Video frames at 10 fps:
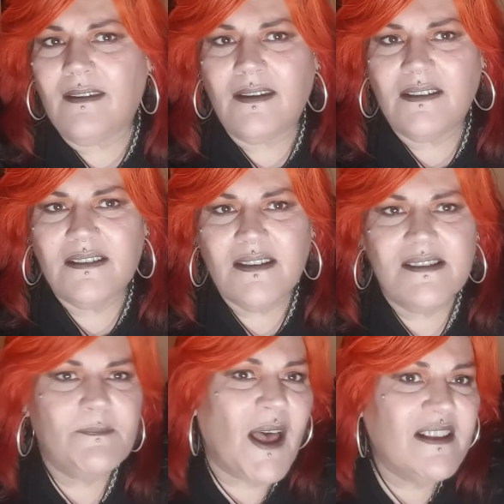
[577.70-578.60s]

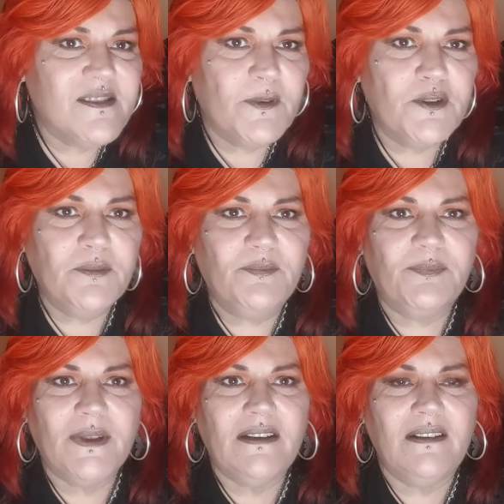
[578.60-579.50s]
It's passable,
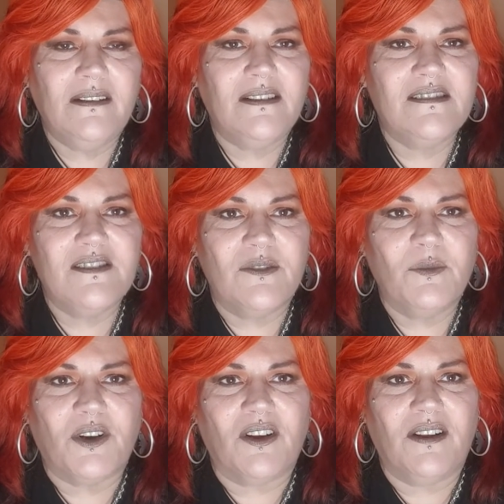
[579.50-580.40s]
but it's
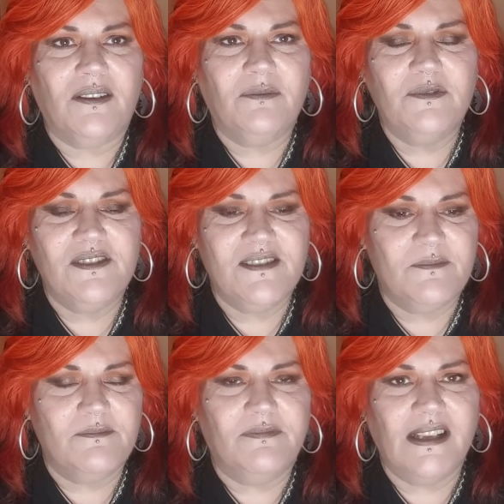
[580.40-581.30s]
not what I
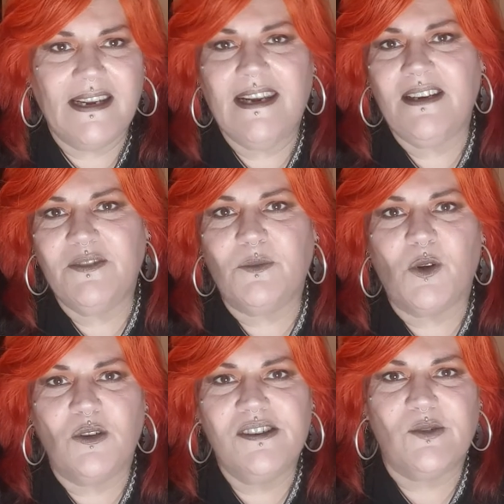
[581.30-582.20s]
was leaning
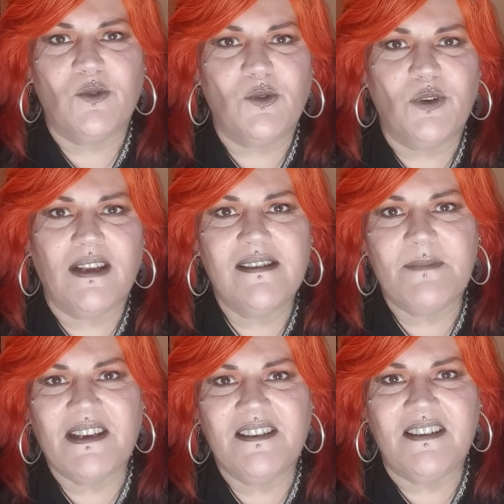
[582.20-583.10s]
towards or
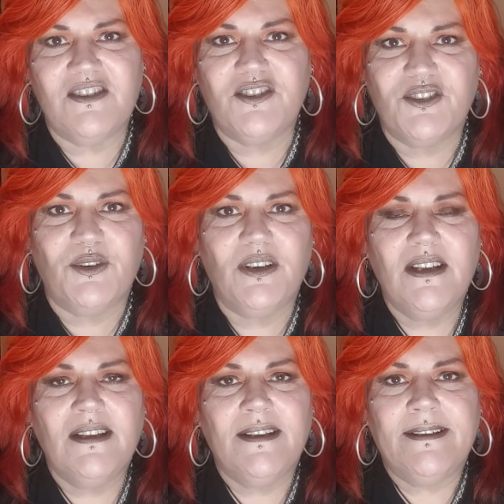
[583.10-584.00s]
expecting to do.
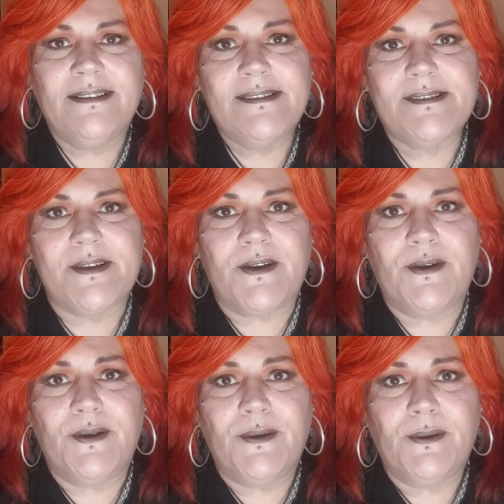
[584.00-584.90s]

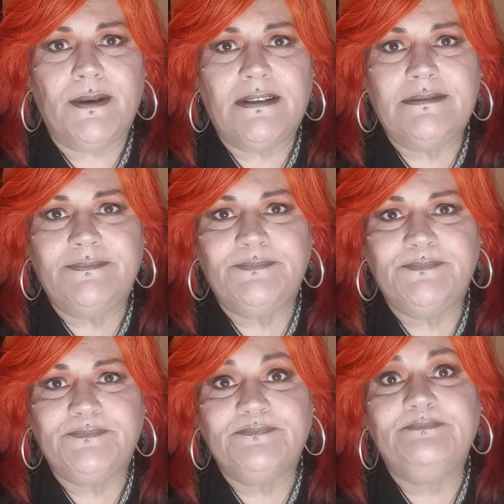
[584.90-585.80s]
So
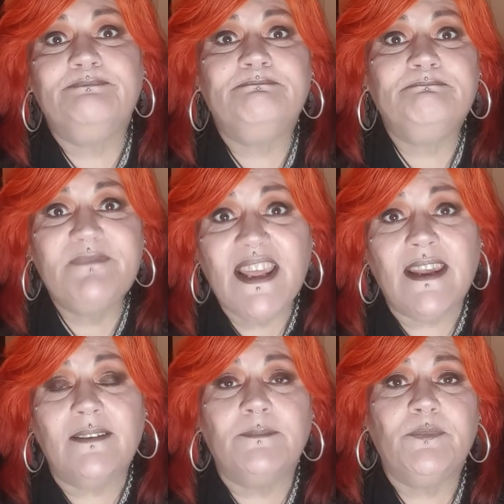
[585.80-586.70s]

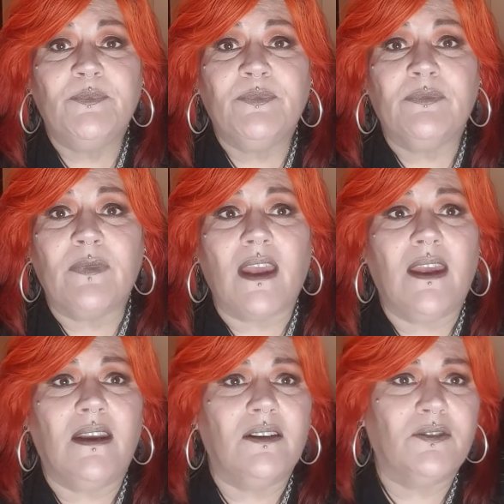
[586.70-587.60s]
there.
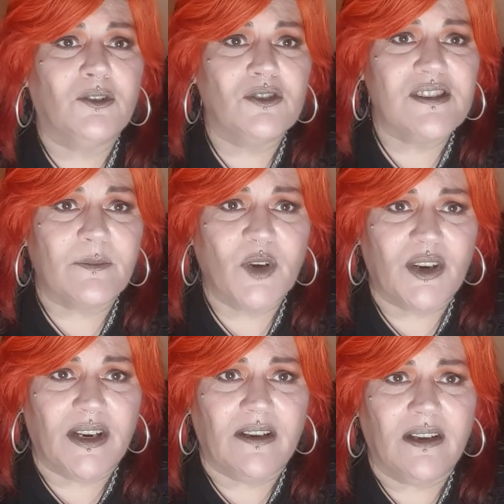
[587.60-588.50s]
And of course I'm
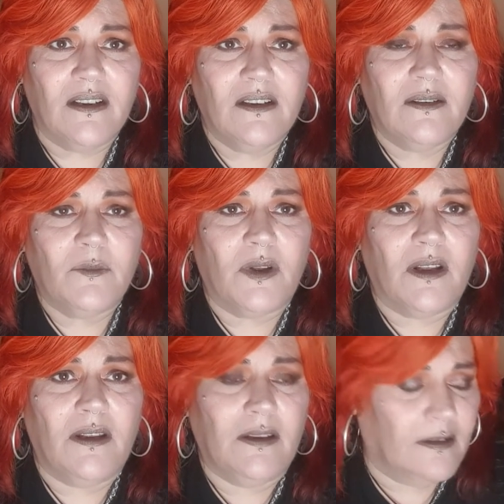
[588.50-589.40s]
wearing
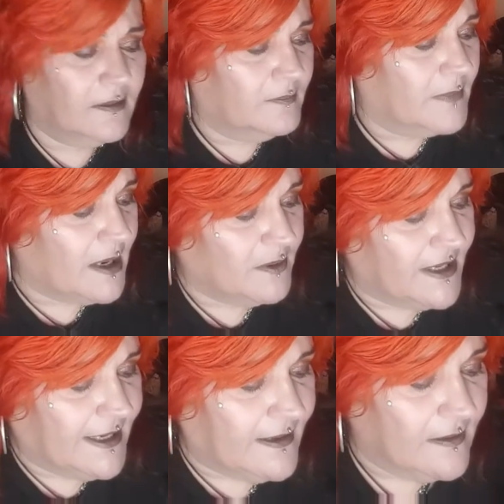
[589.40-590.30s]
my
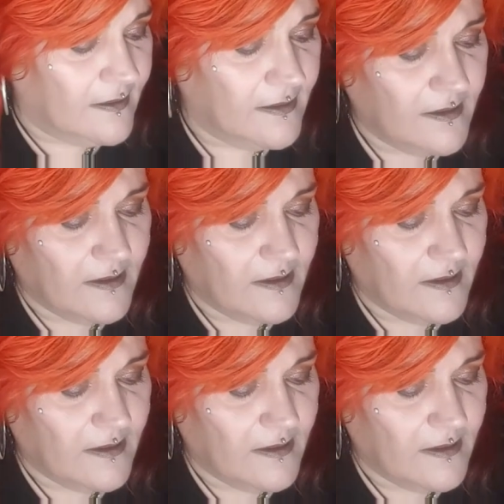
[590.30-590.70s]
Maybelline